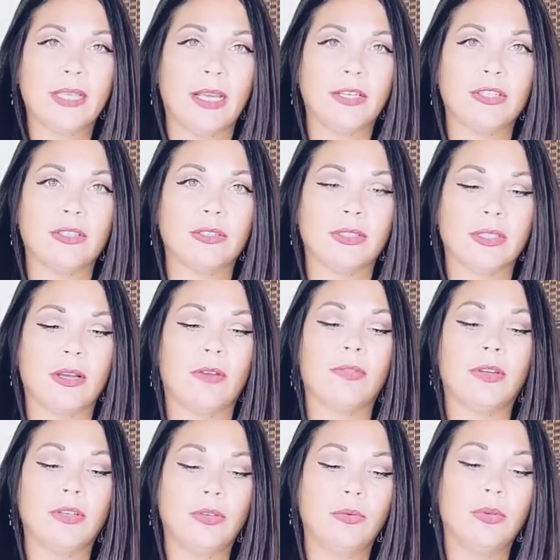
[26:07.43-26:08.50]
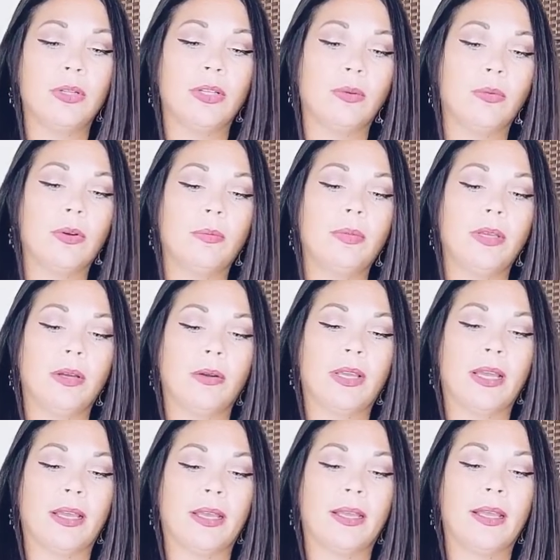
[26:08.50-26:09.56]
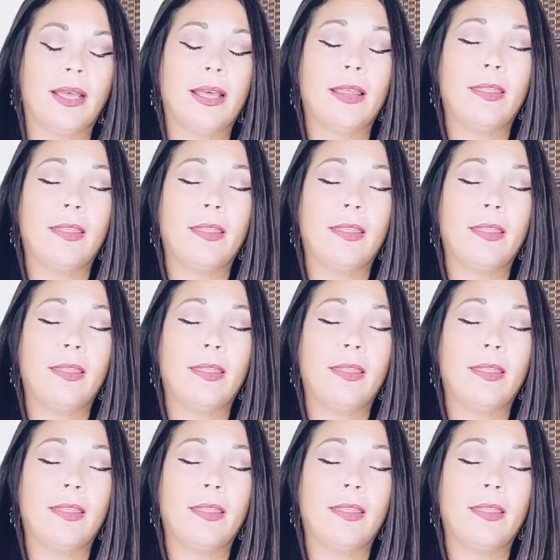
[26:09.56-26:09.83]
catch yourself, and you really will be okay.